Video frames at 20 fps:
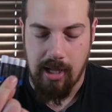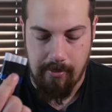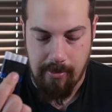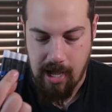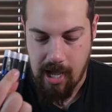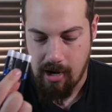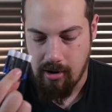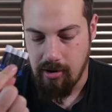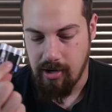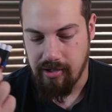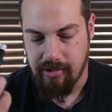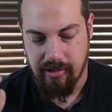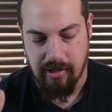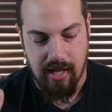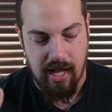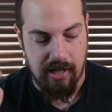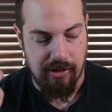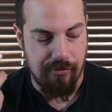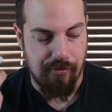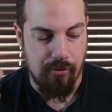batteries, and
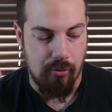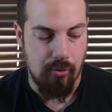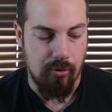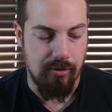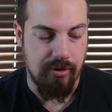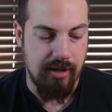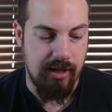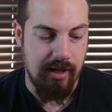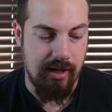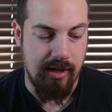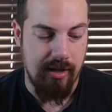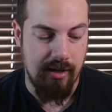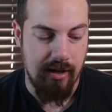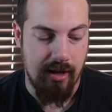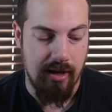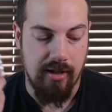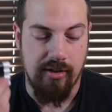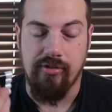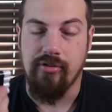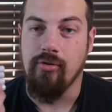that's for
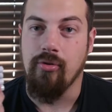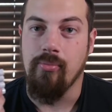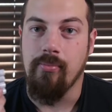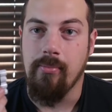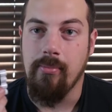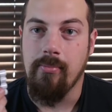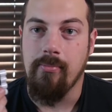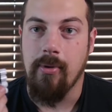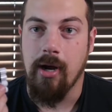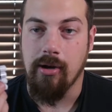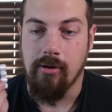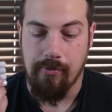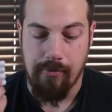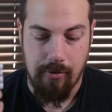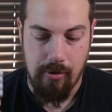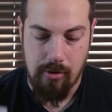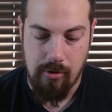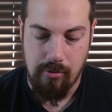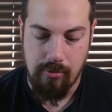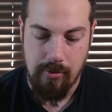the Zoom
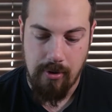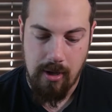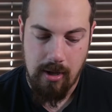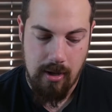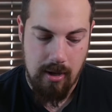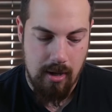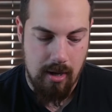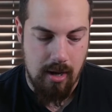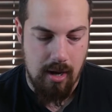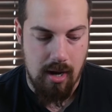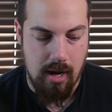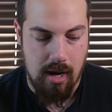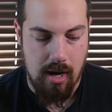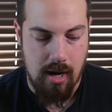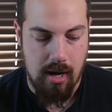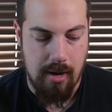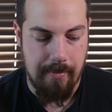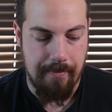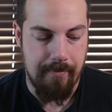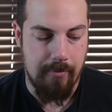microphone,
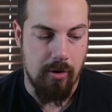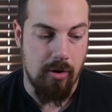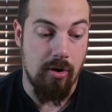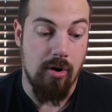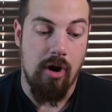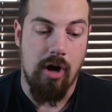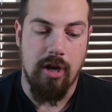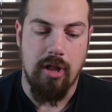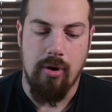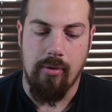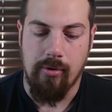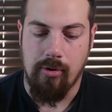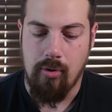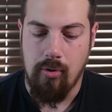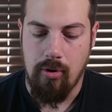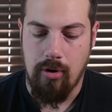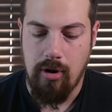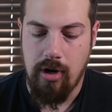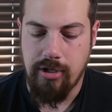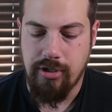or audio
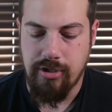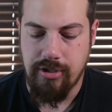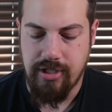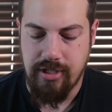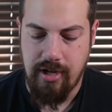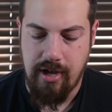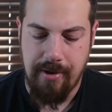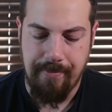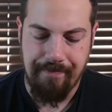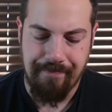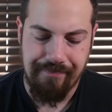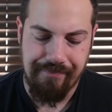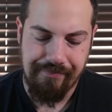recorder, I should say.